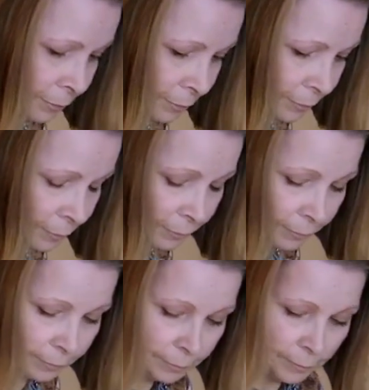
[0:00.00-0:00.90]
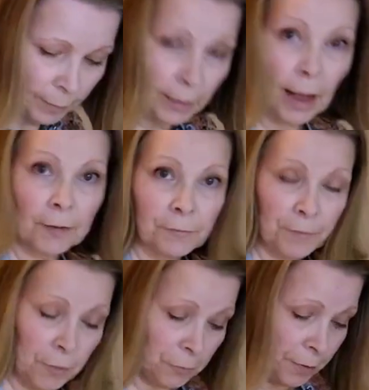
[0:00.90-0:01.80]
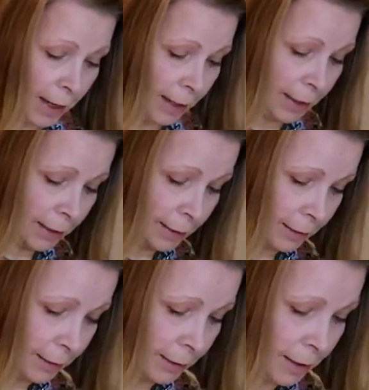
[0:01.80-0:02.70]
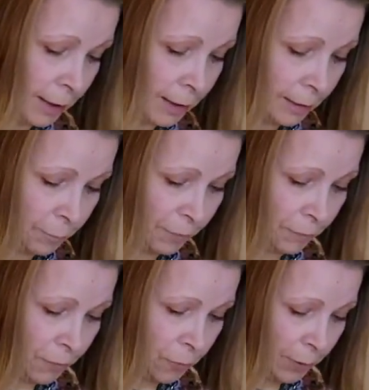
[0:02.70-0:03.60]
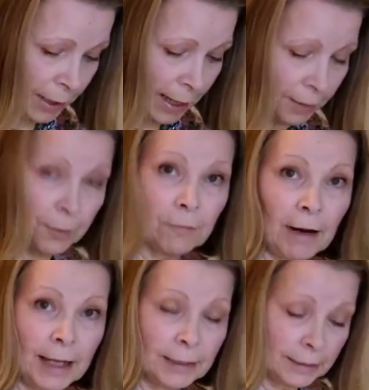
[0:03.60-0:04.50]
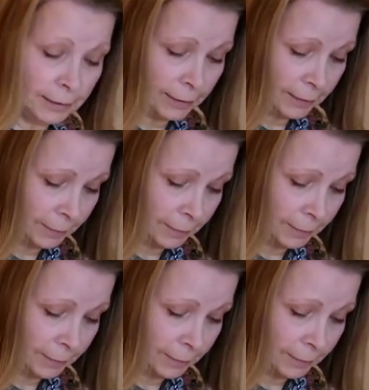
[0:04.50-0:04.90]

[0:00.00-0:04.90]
and fold that in before we add the rest.